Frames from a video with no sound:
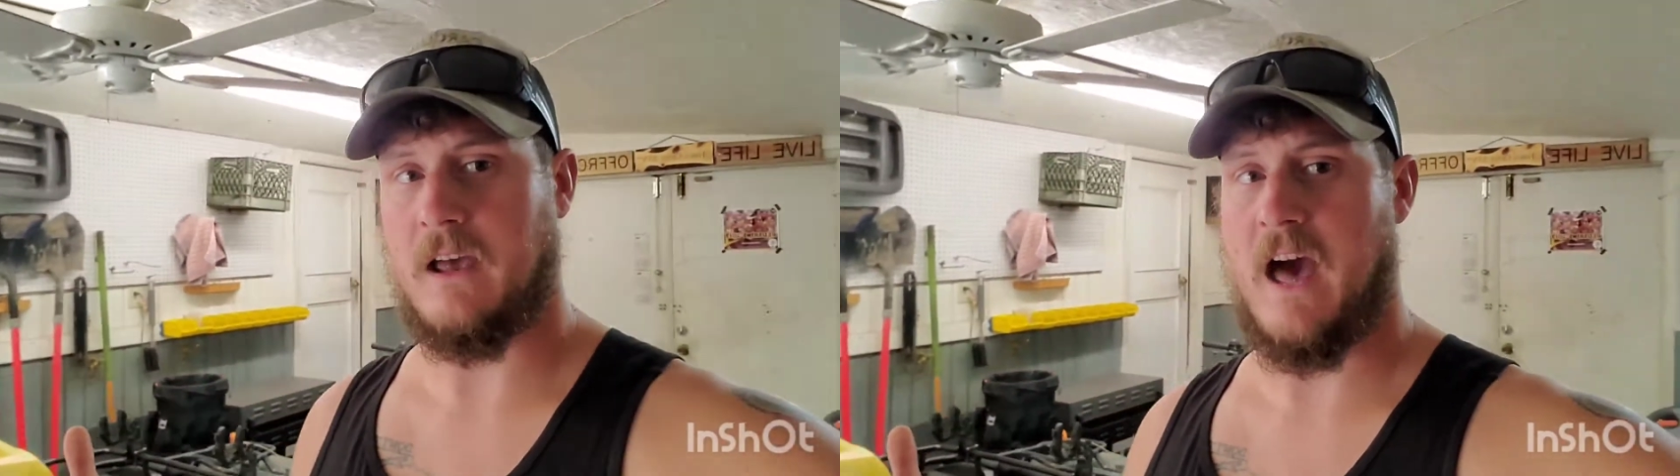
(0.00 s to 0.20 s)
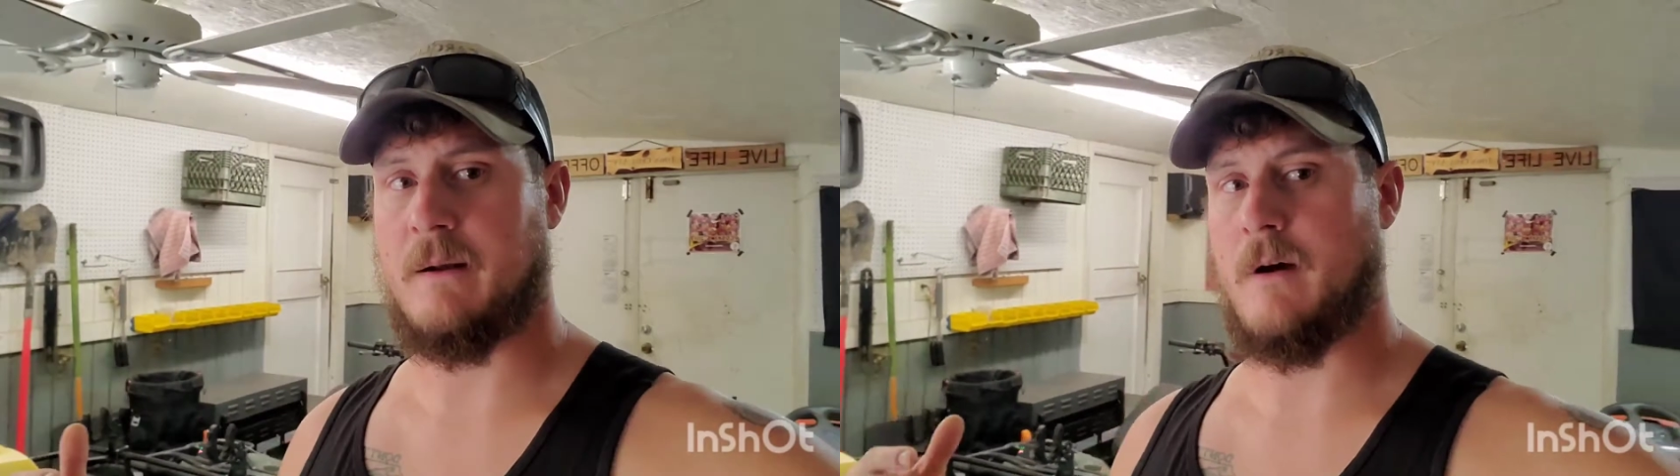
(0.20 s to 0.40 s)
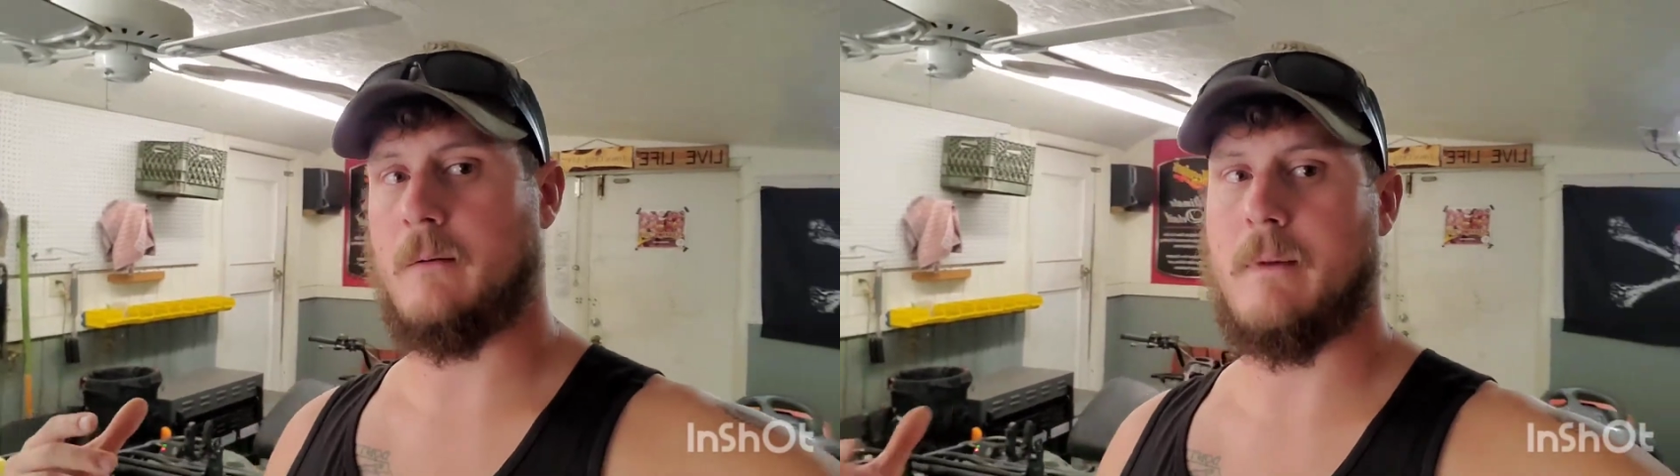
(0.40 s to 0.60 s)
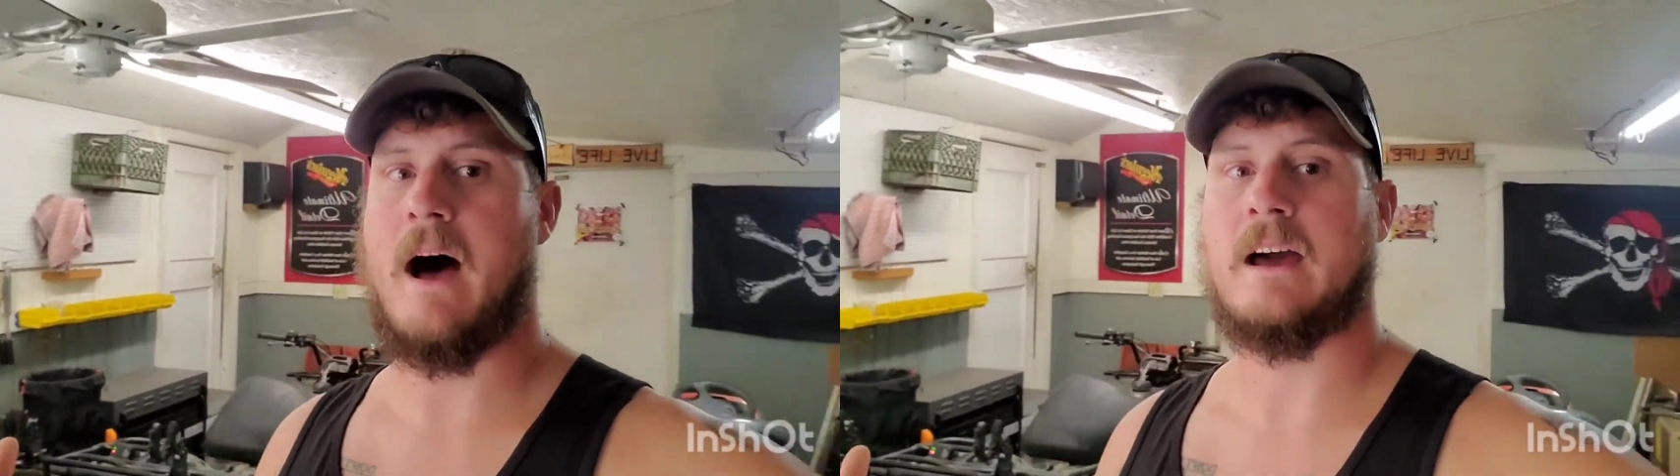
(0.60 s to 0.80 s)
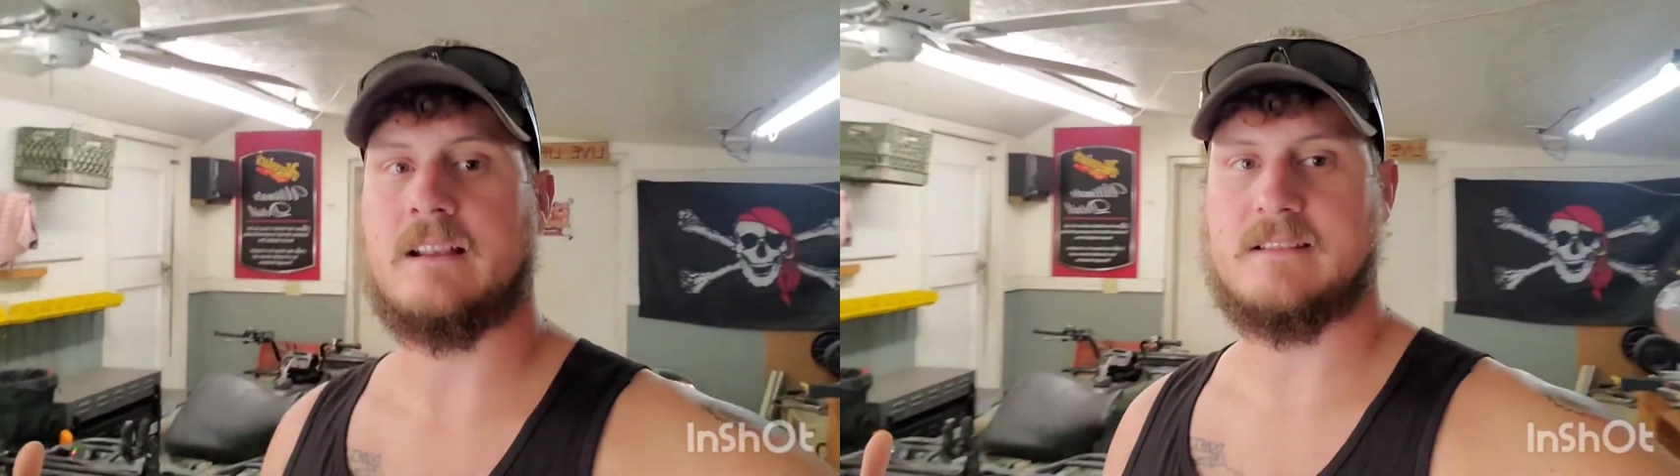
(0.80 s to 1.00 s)
ad about
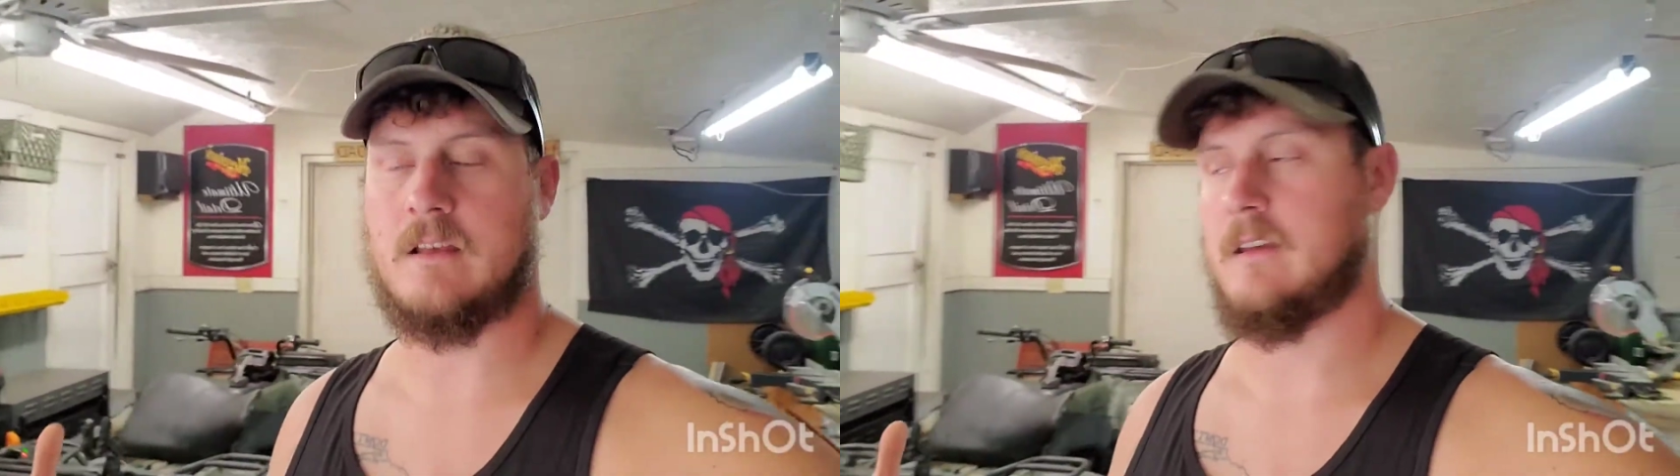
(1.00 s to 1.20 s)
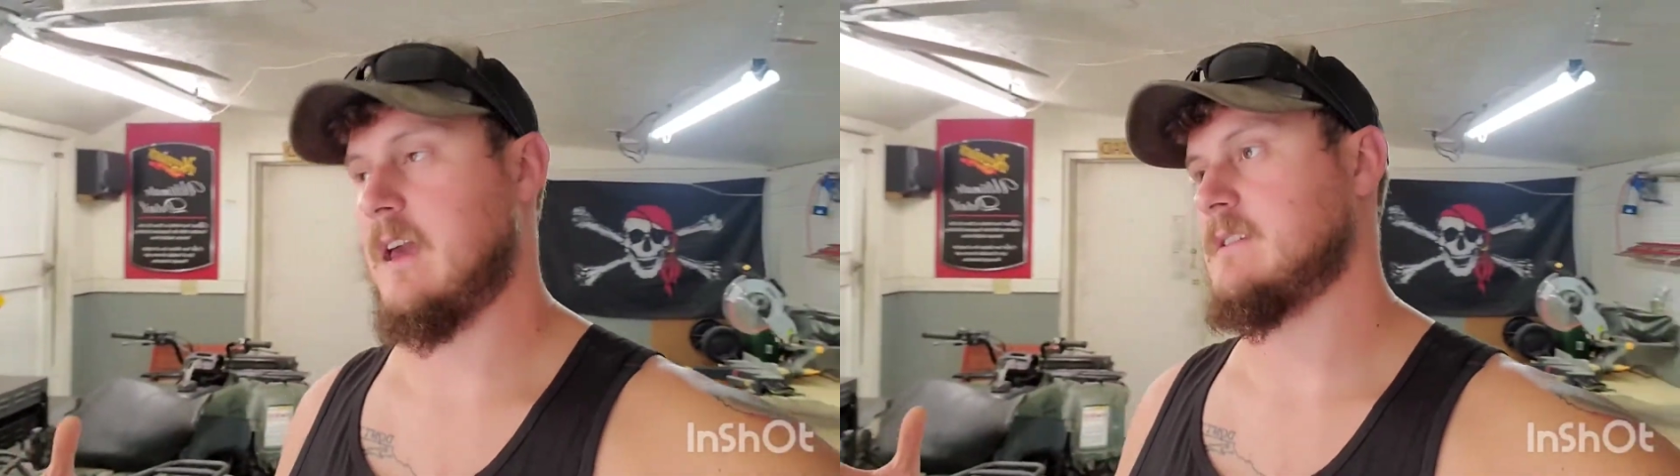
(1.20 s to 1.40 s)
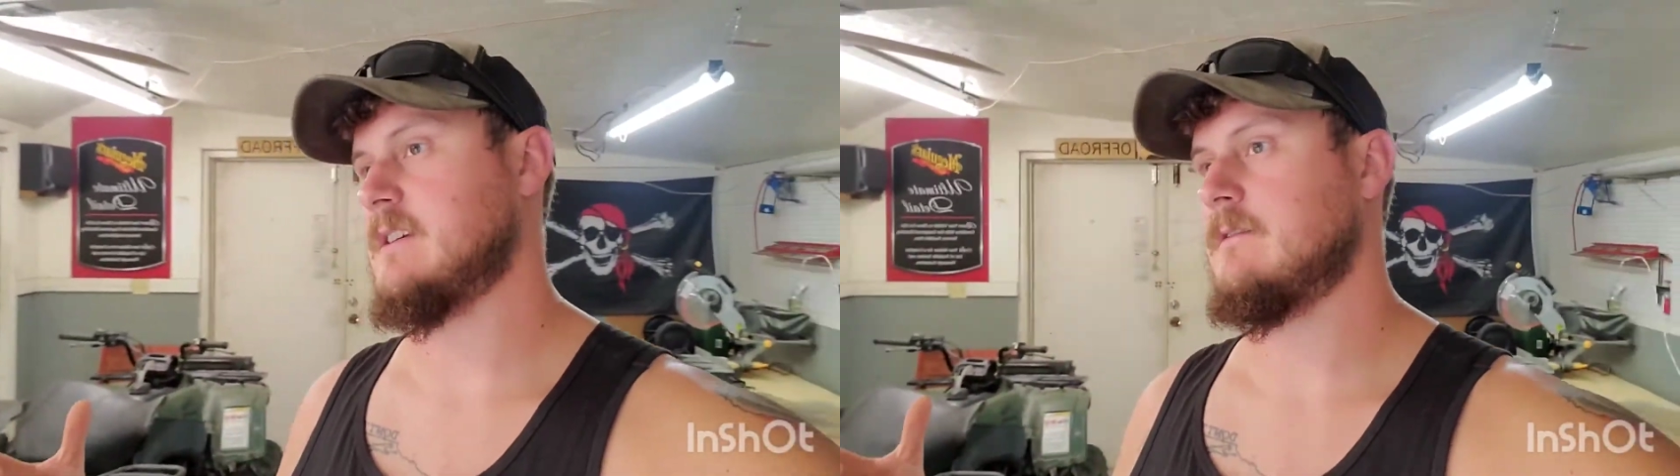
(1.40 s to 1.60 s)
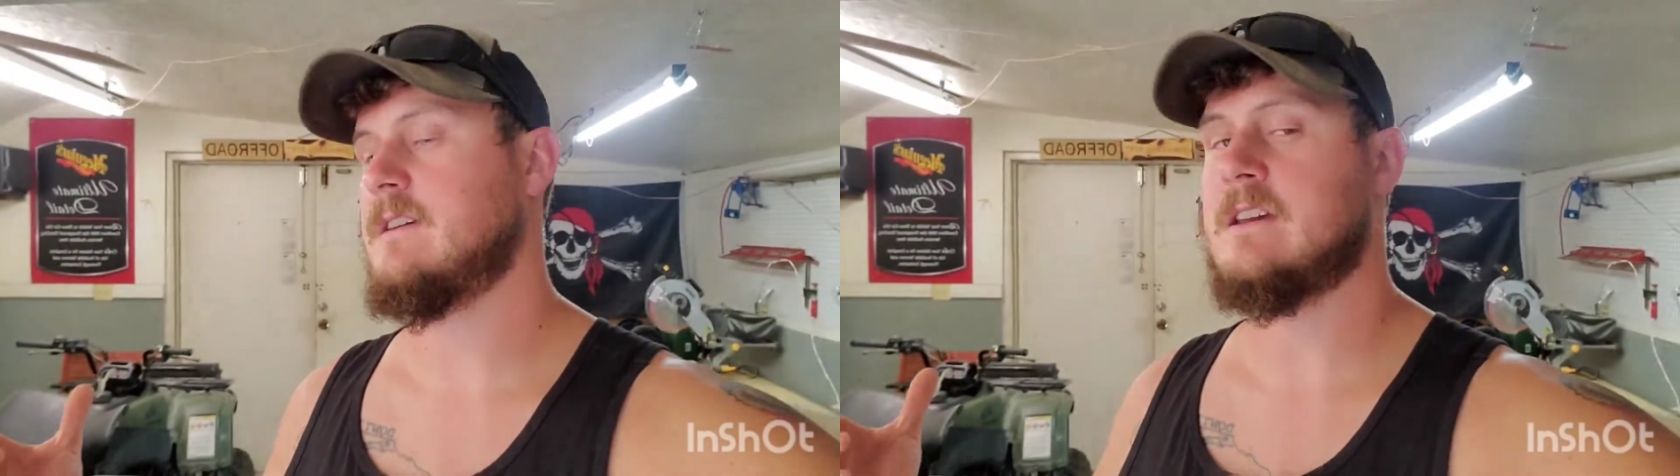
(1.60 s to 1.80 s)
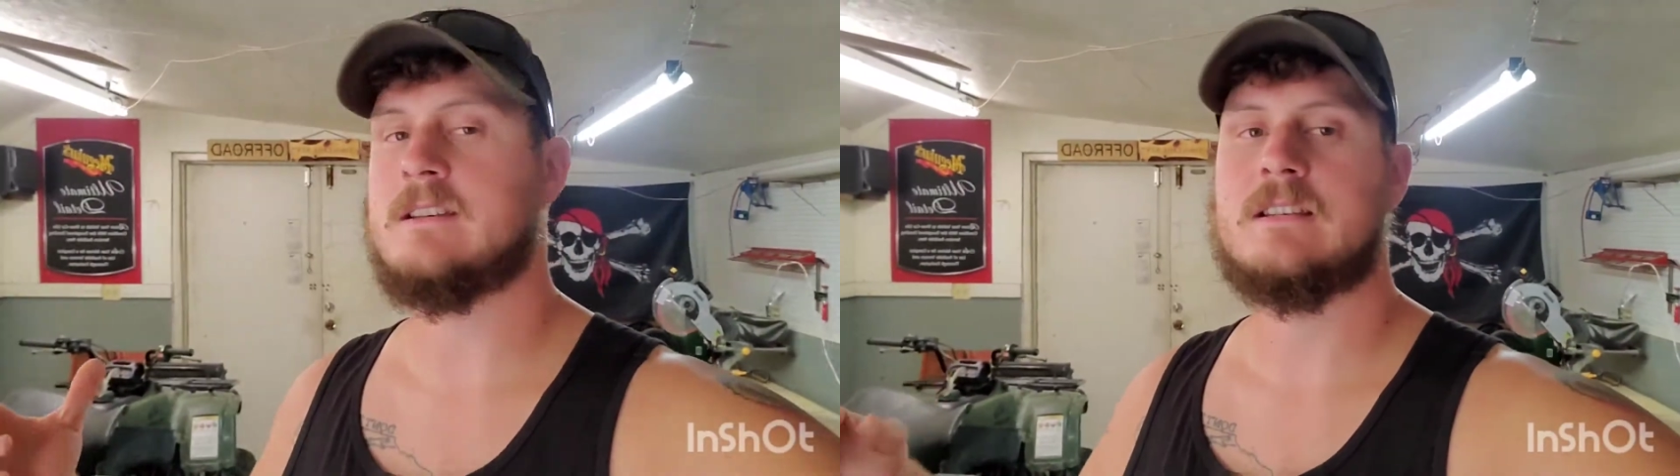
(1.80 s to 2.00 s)
buying and selling
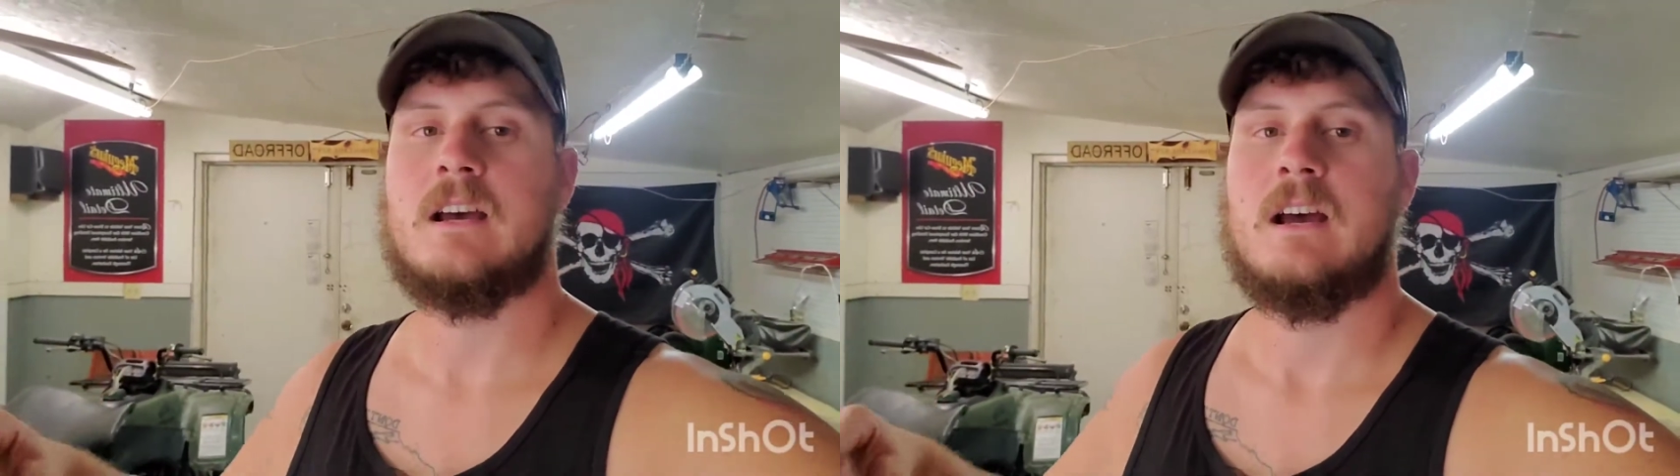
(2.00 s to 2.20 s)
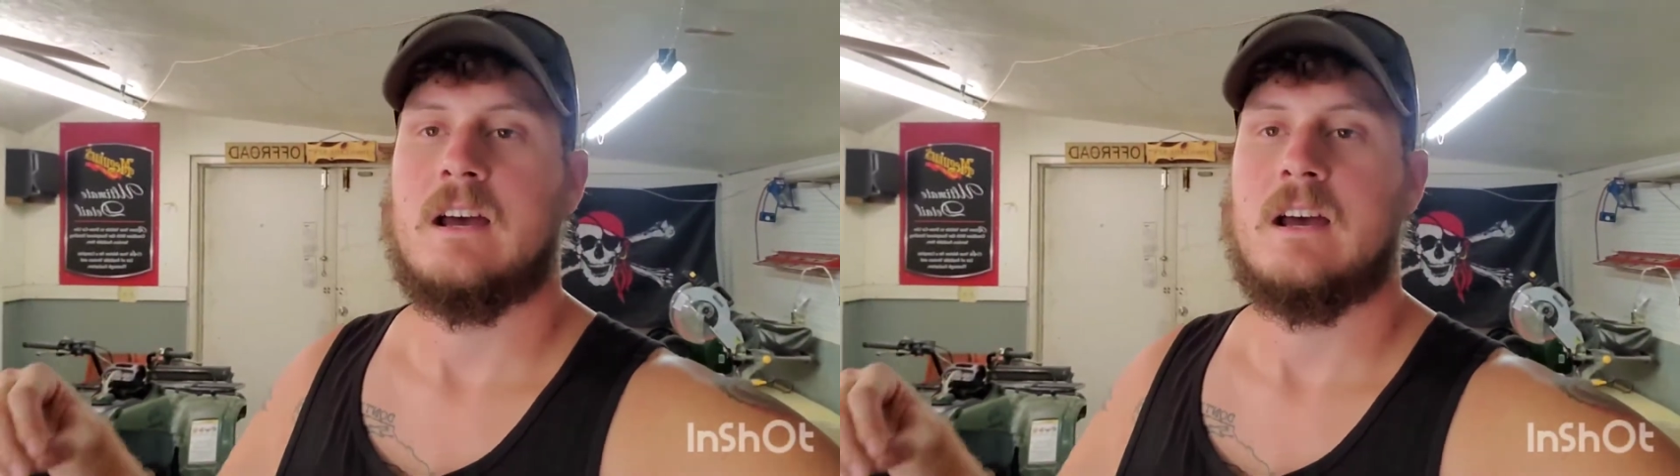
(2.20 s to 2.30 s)
ATVs.